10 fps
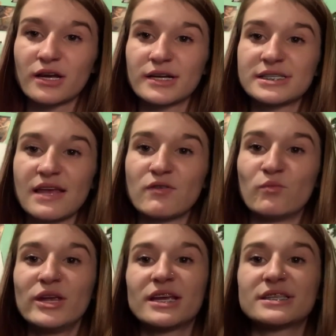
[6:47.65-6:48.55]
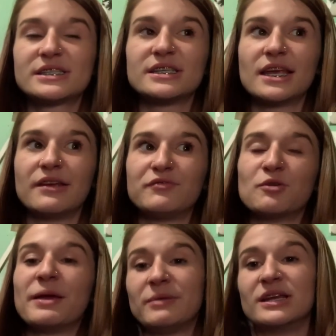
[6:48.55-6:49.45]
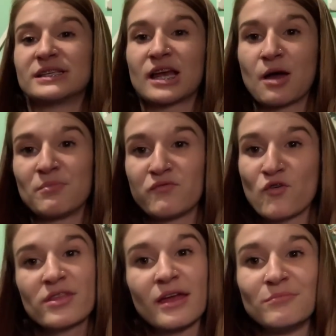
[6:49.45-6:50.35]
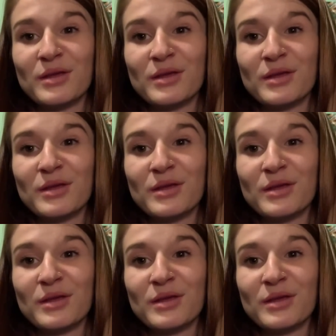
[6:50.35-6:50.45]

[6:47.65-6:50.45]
37 weeks if your baby doesn't come before then,